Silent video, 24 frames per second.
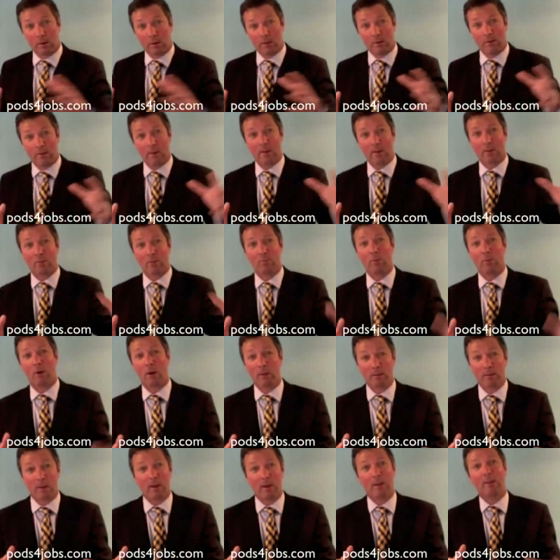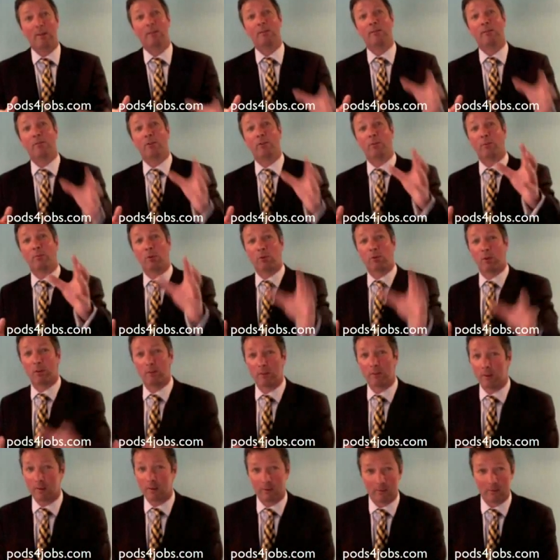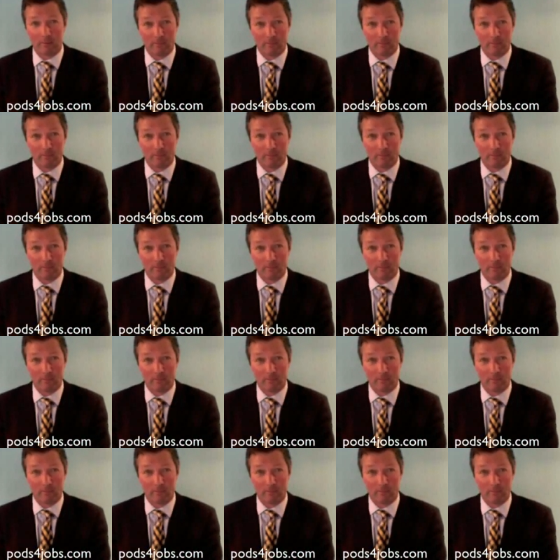that's my dad interviewing my granddad